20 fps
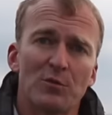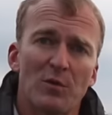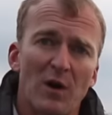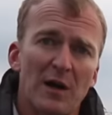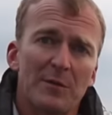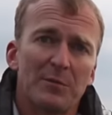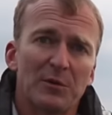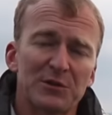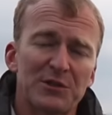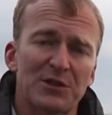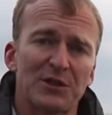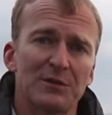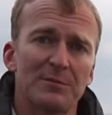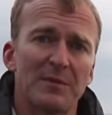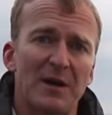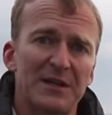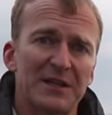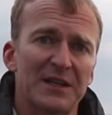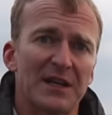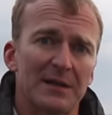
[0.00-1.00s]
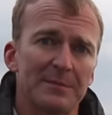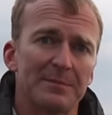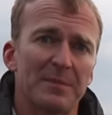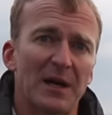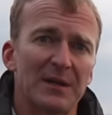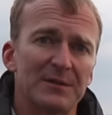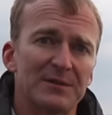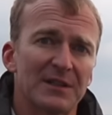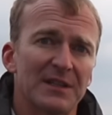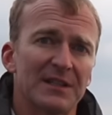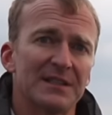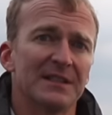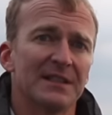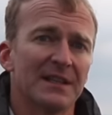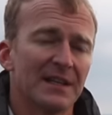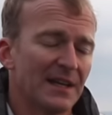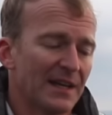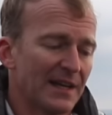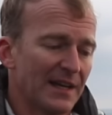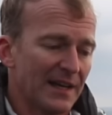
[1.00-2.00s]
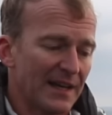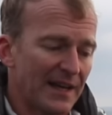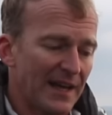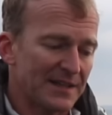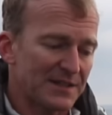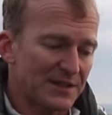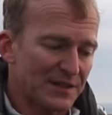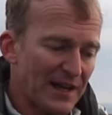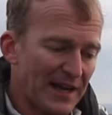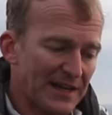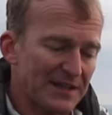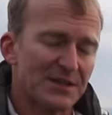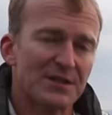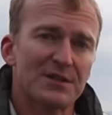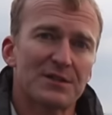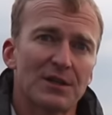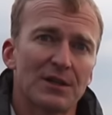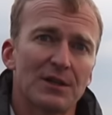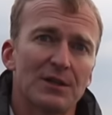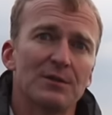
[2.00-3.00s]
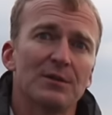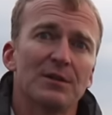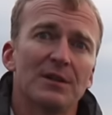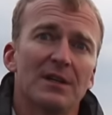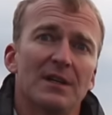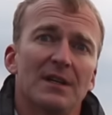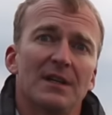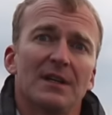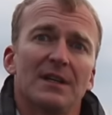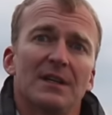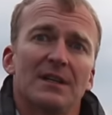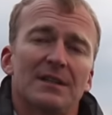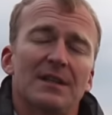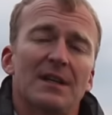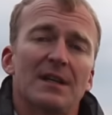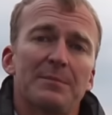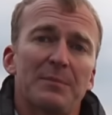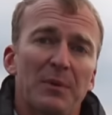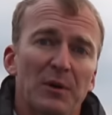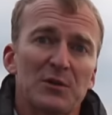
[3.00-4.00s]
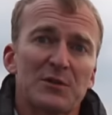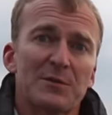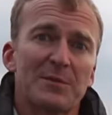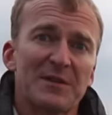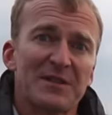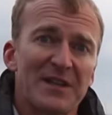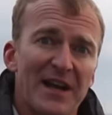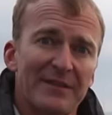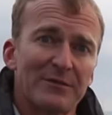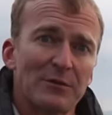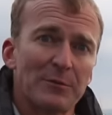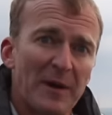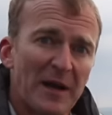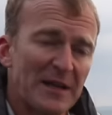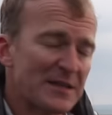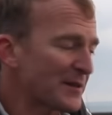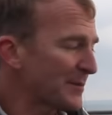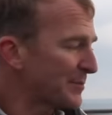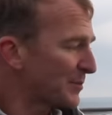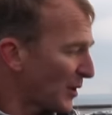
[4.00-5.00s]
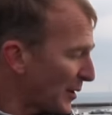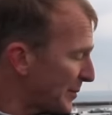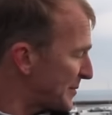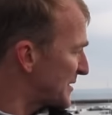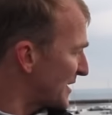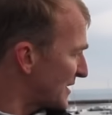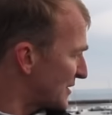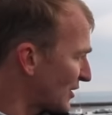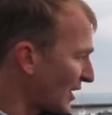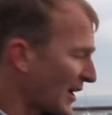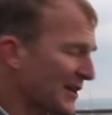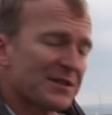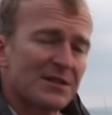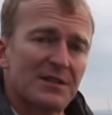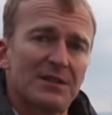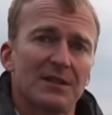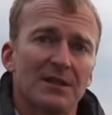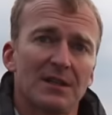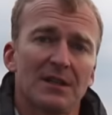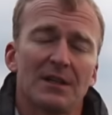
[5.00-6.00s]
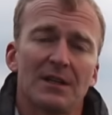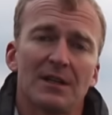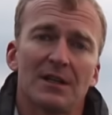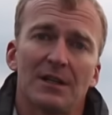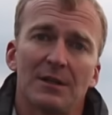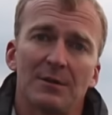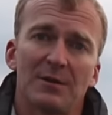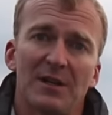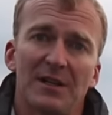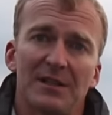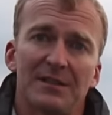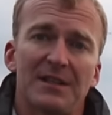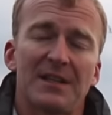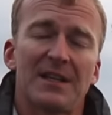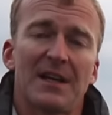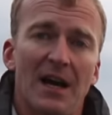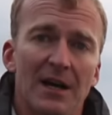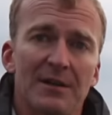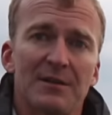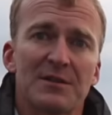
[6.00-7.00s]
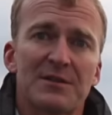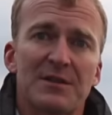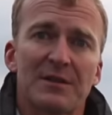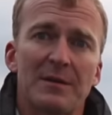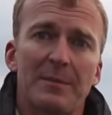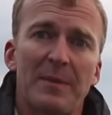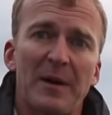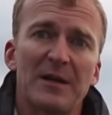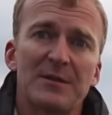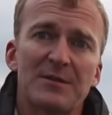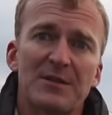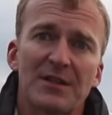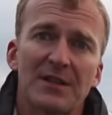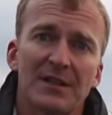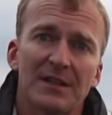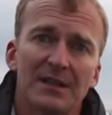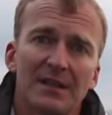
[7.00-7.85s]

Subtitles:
World War II motor gunboat, and it's thanks to the Portsmouth Naval Base Property Trust, who are the owners of the boat,